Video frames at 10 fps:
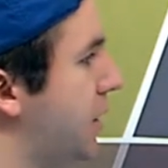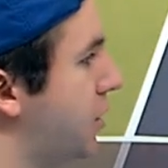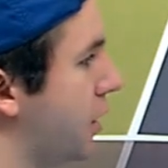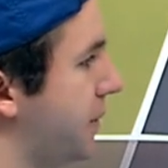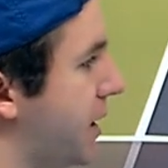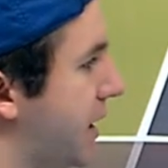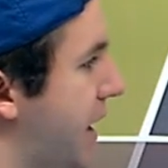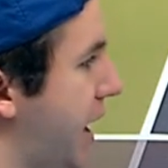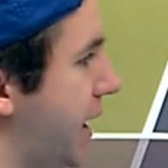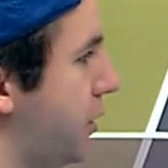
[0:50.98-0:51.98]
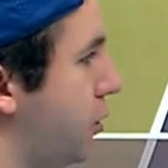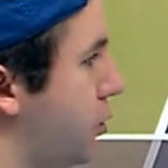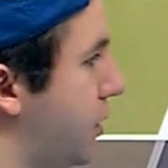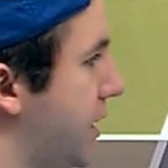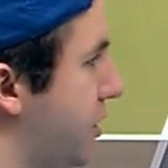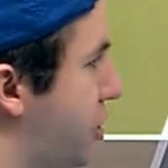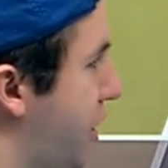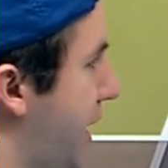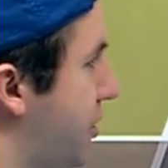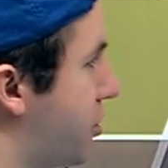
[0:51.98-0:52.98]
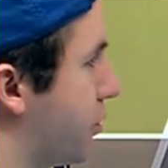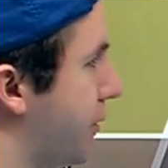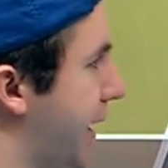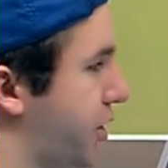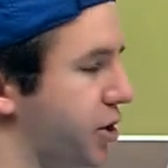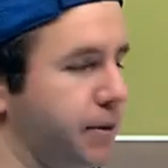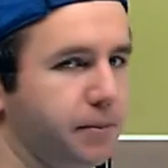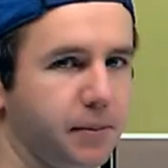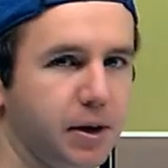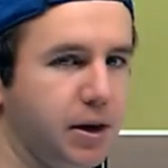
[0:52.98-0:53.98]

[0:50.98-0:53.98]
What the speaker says: Talking about a guy who can change direction